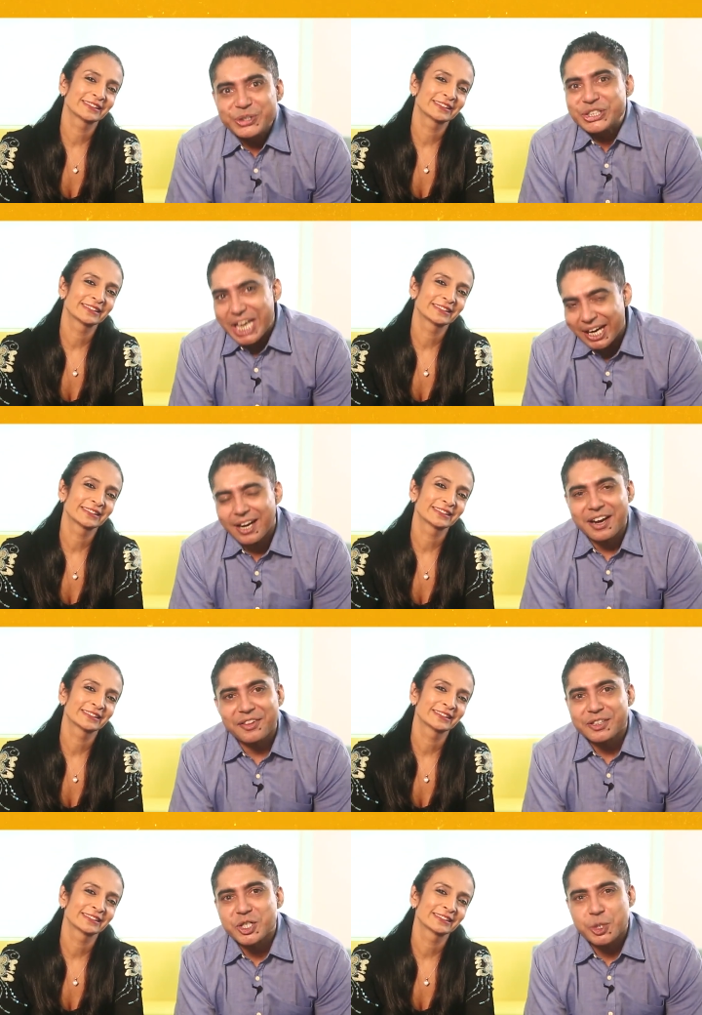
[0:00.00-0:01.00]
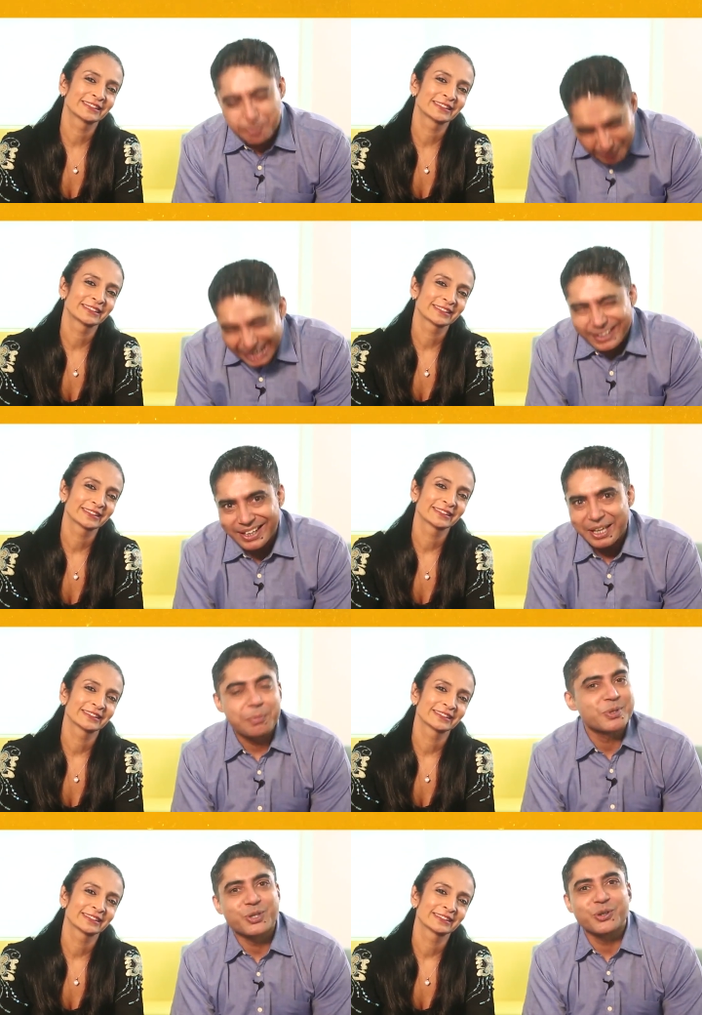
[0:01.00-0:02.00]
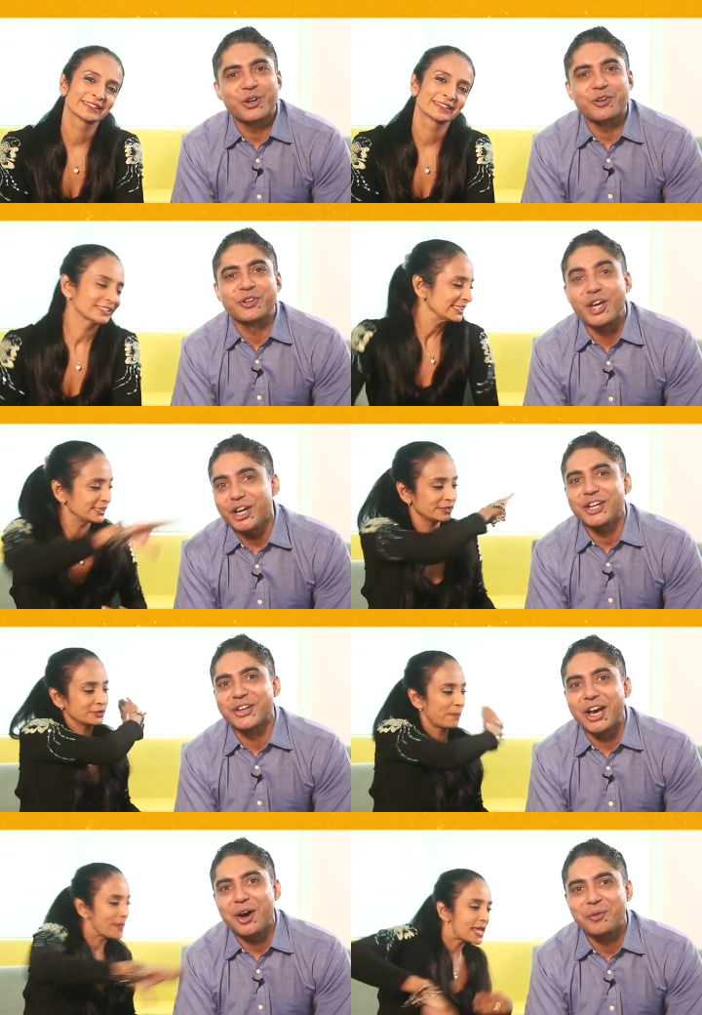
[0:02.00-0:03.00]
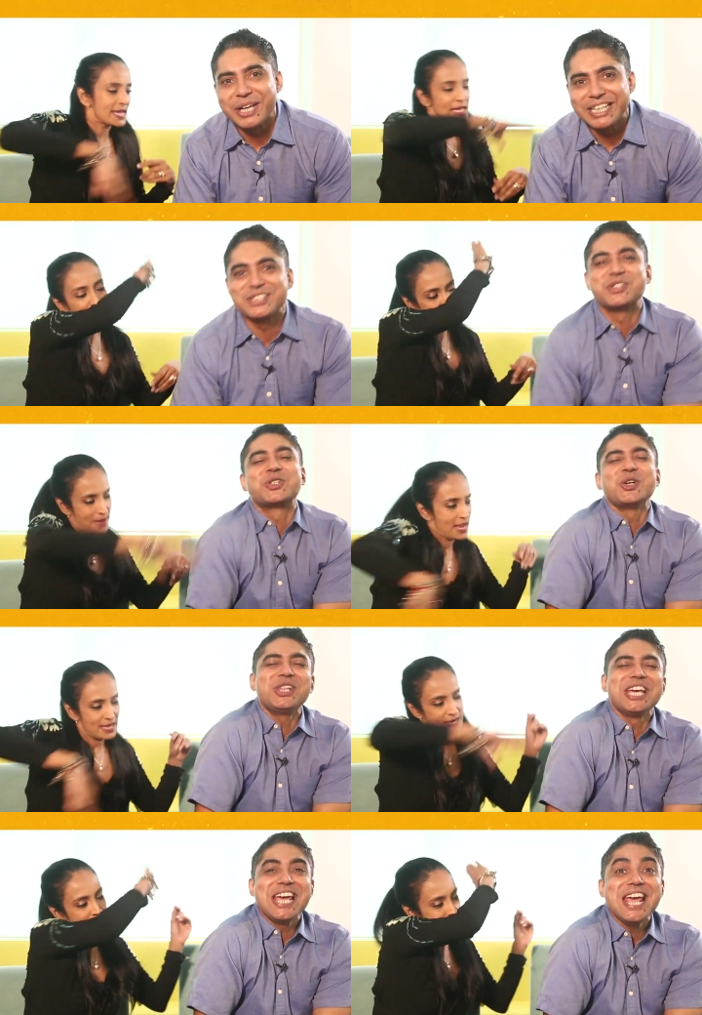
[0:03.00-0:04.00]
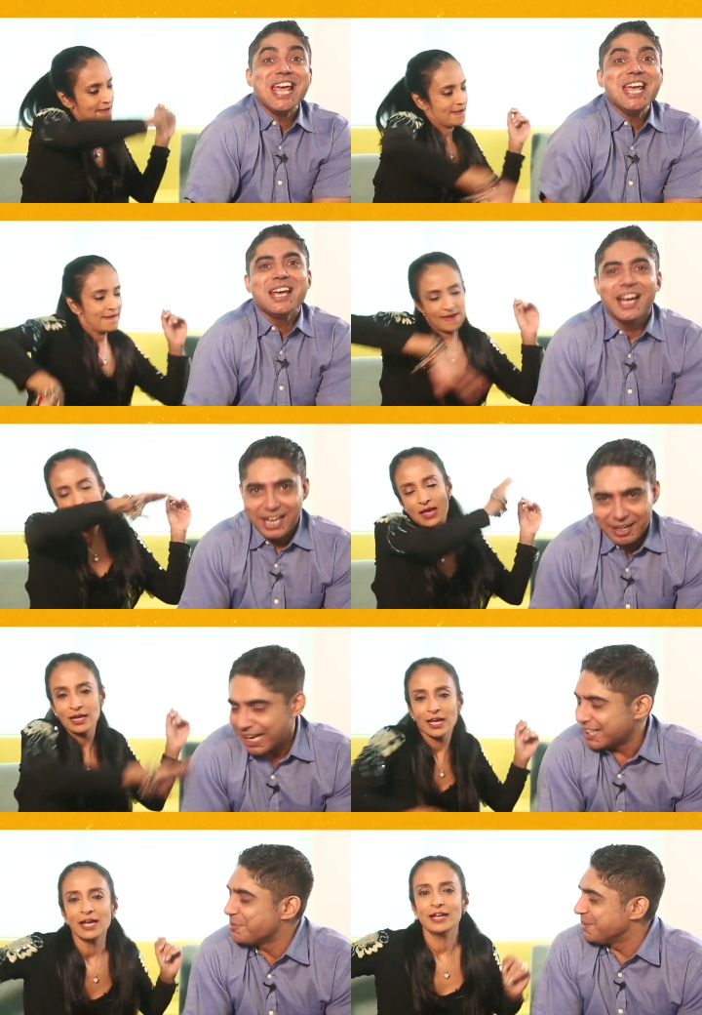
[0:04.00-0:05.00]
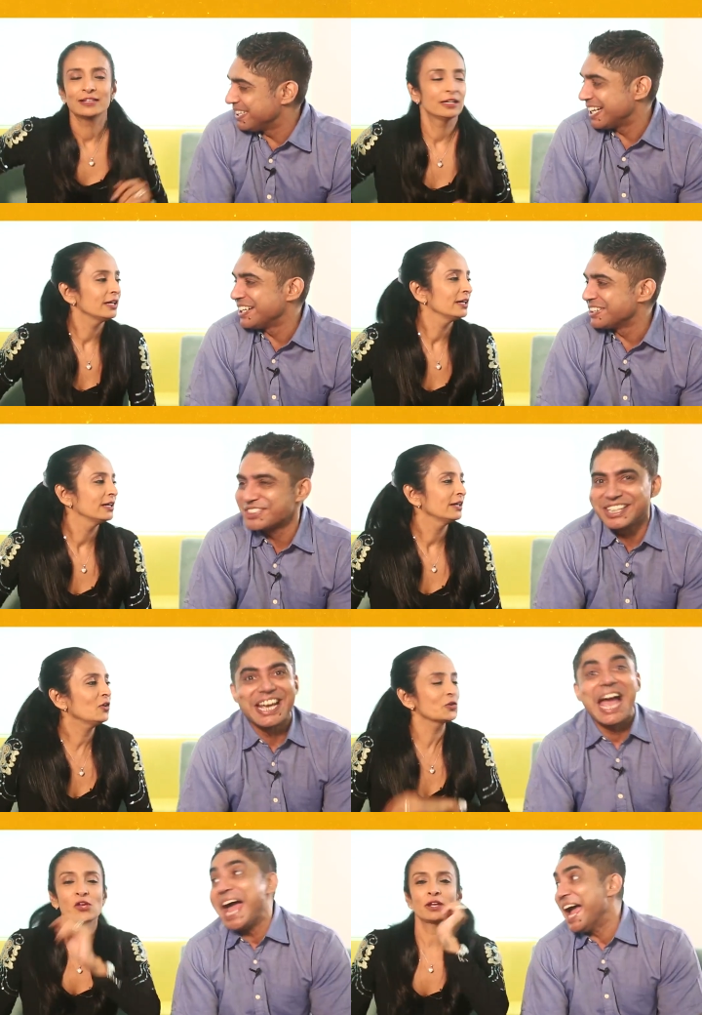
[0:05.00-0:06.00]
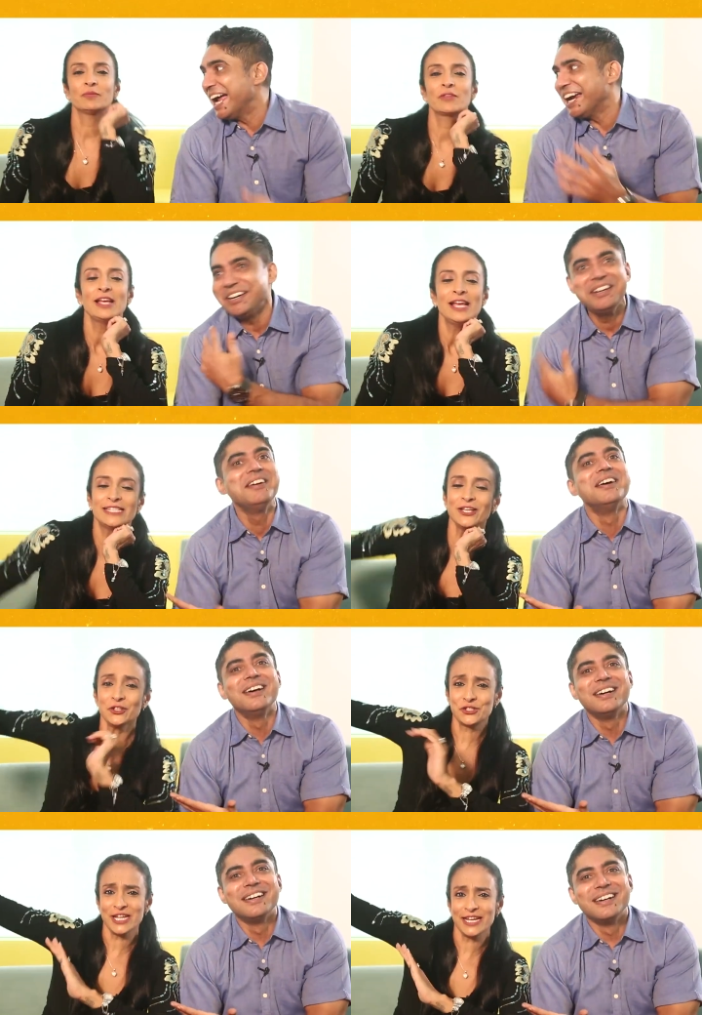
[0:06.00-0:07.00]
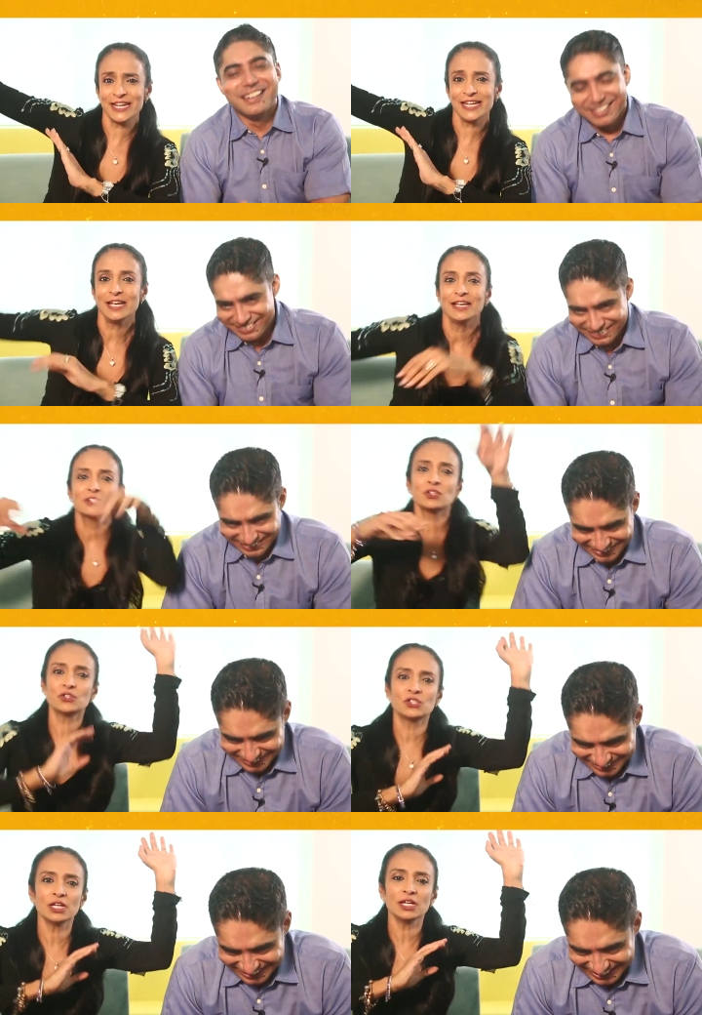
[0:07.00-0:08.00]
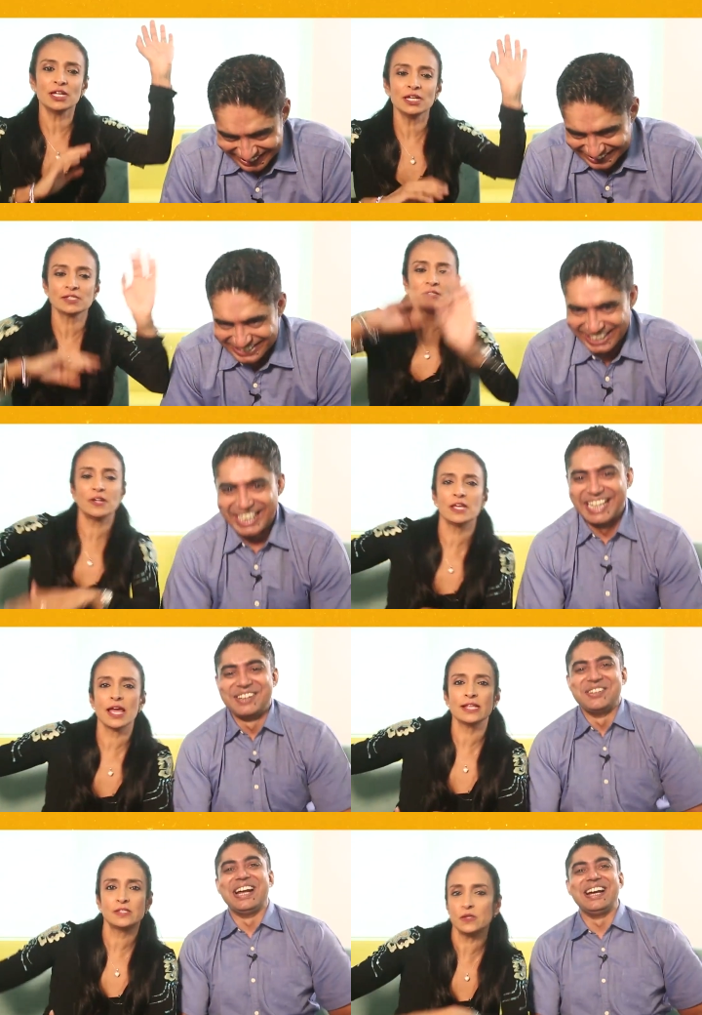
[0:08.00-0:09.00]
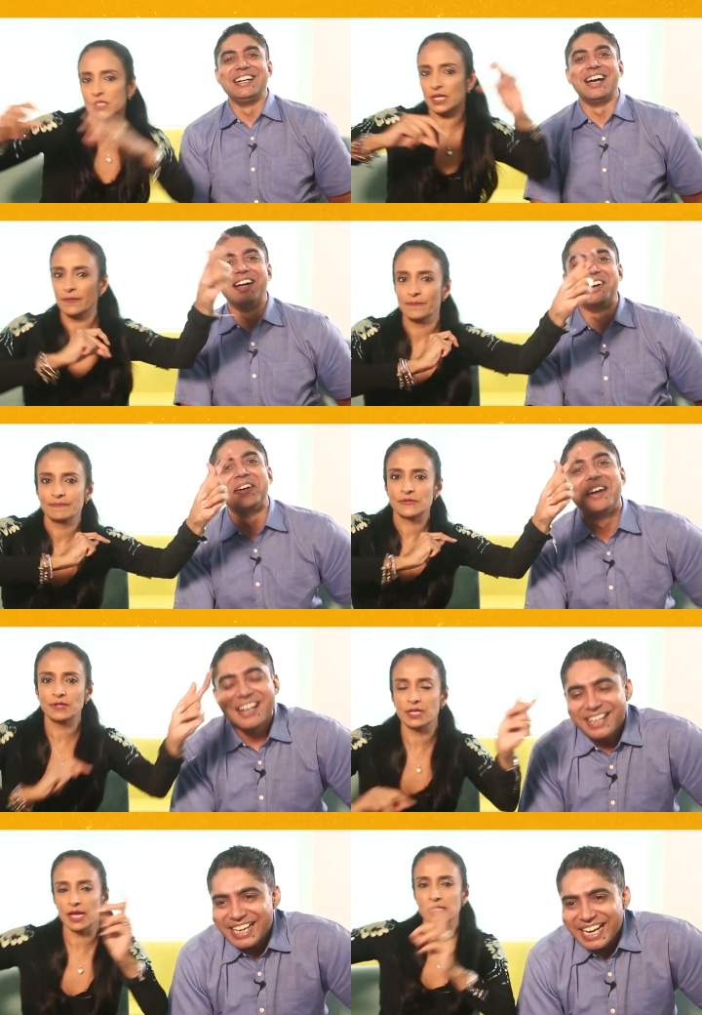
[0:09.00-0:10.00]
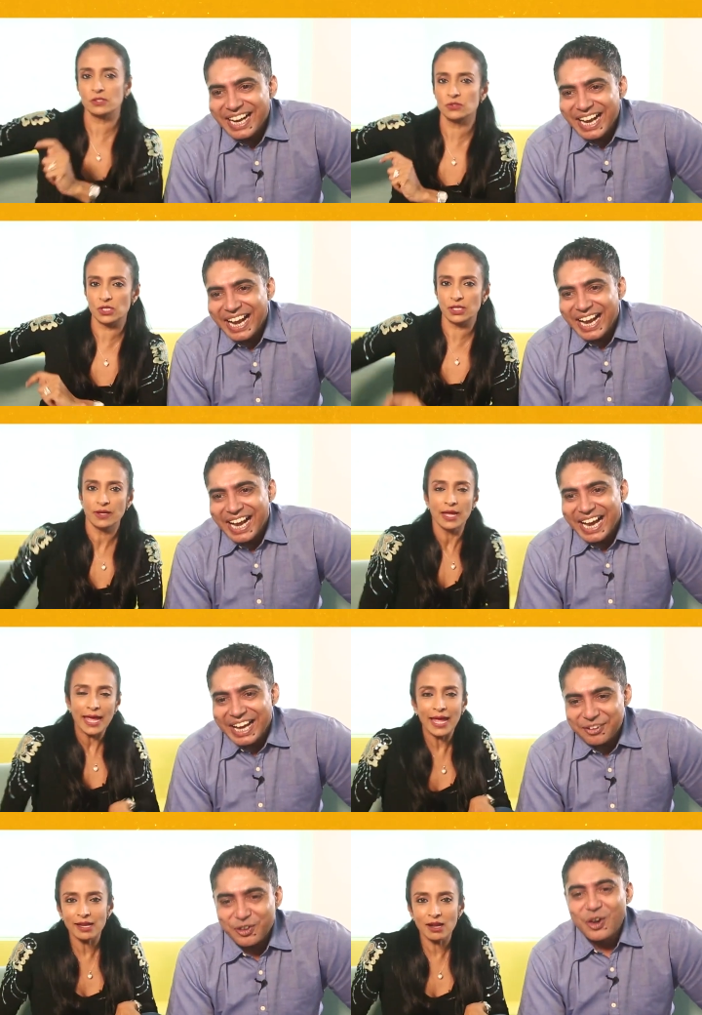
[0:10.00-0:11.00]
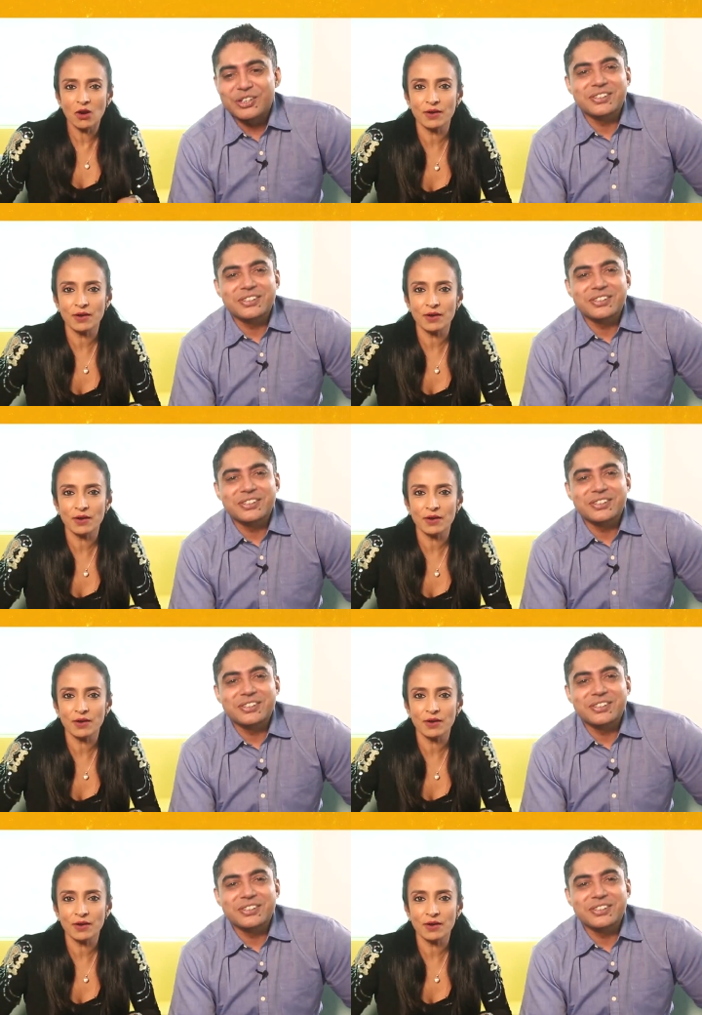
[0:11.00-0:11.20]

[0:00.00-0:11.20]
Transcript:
Speaker 1: to yet another spanking episode of Hear It Here with Sudhi. I didn't mean that literally.
Speaker 2: Oh. And Suchi! Suchi! Well done. Sudhi and Suchi.
Speaker 1: Hello